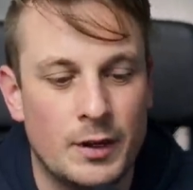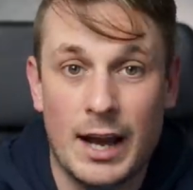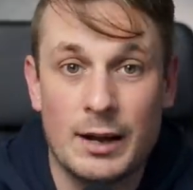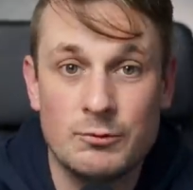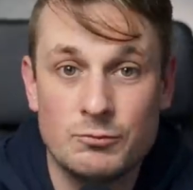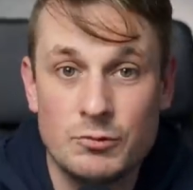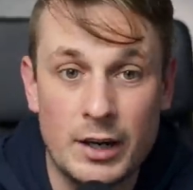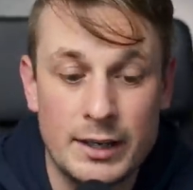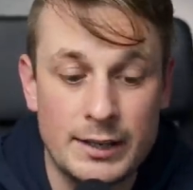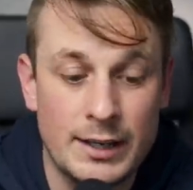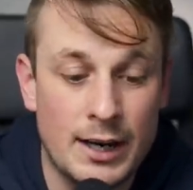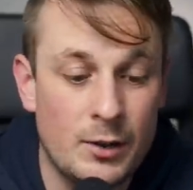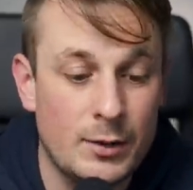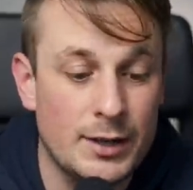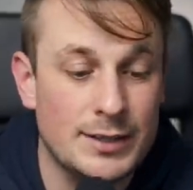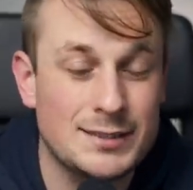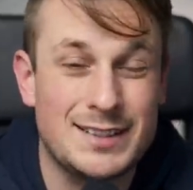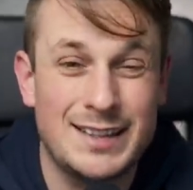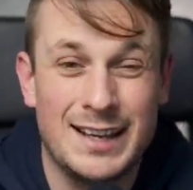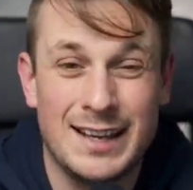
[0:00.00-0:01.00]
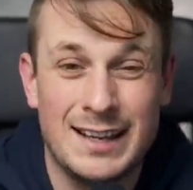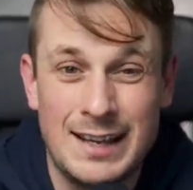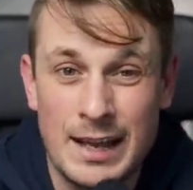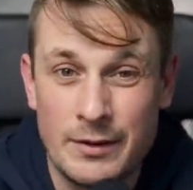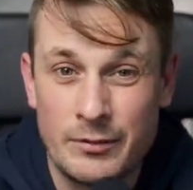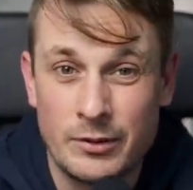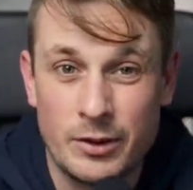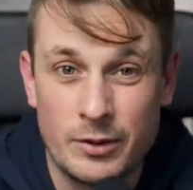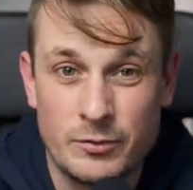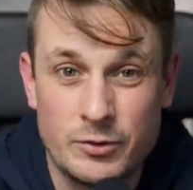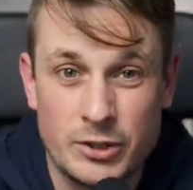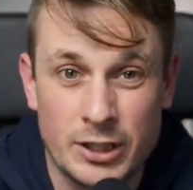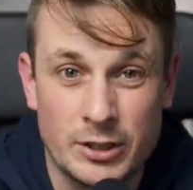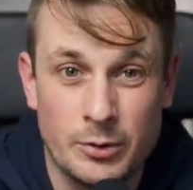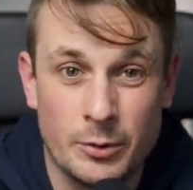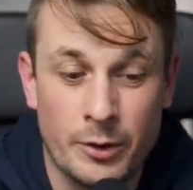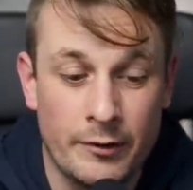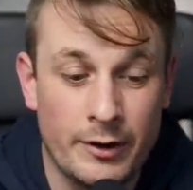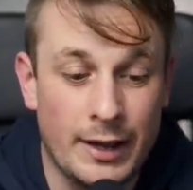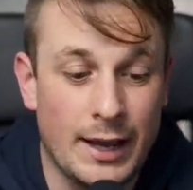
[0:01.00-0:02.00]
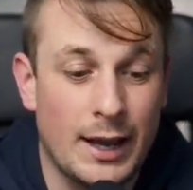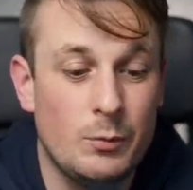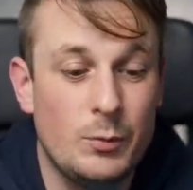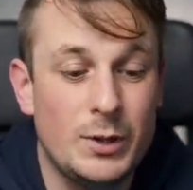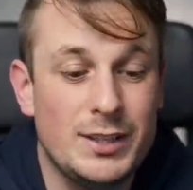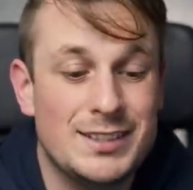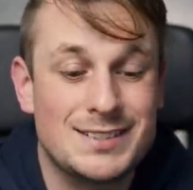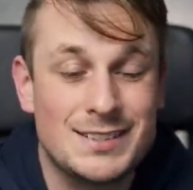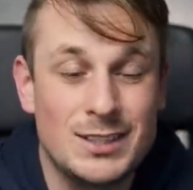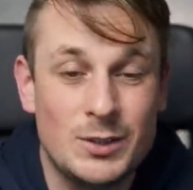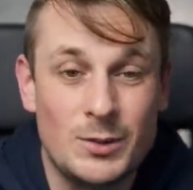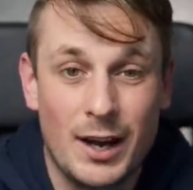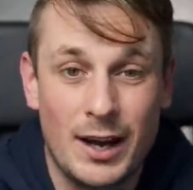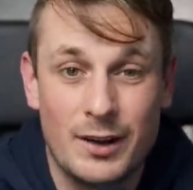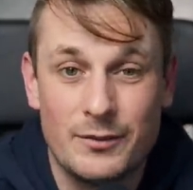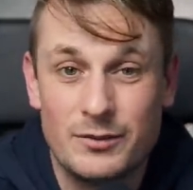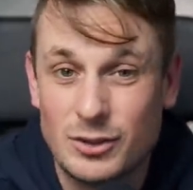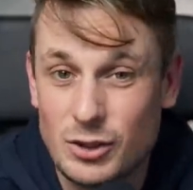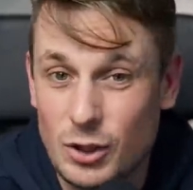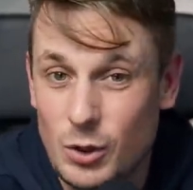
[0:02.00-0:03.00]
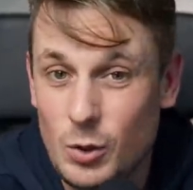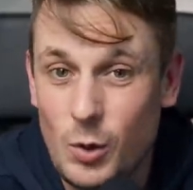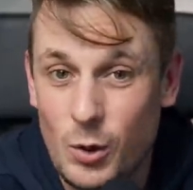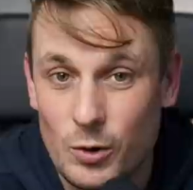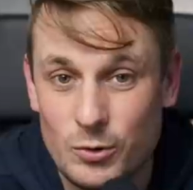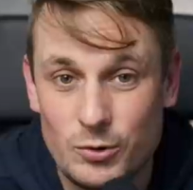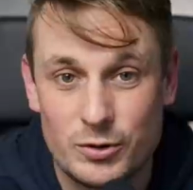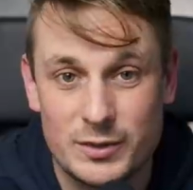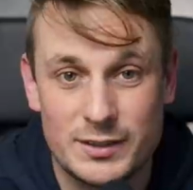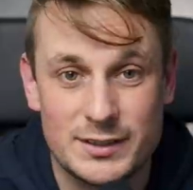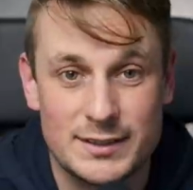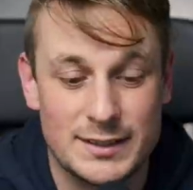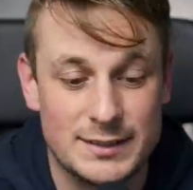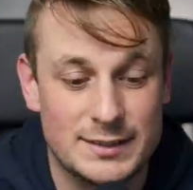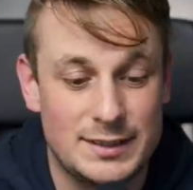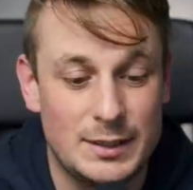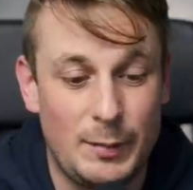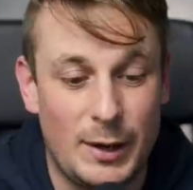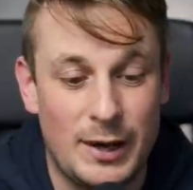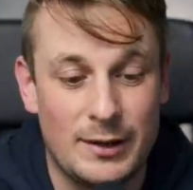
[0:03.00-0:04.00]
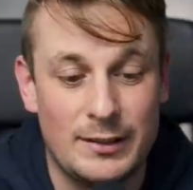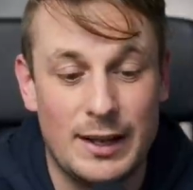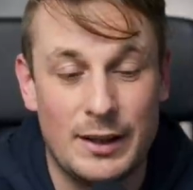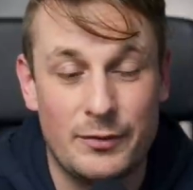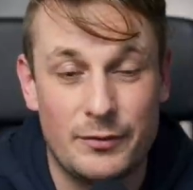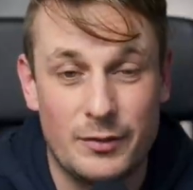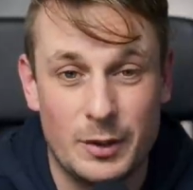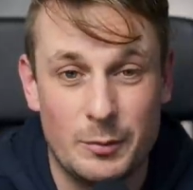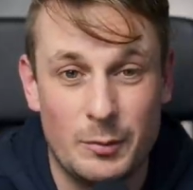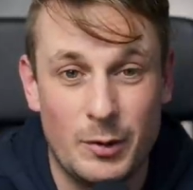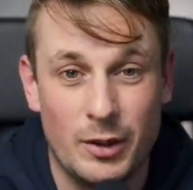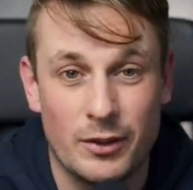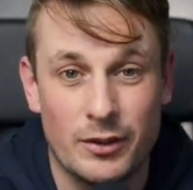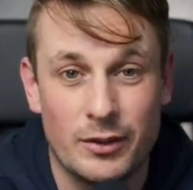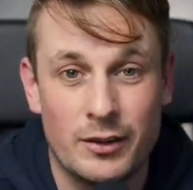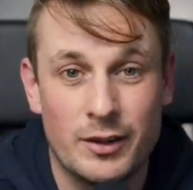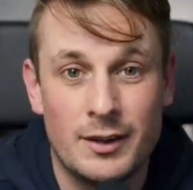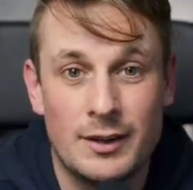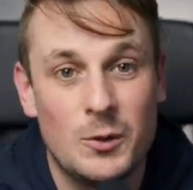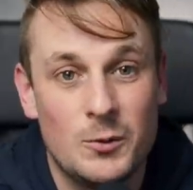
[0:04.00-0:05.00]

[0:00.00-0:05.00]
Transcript: And right now it's the 11th of January, and we still have £260 left for the month.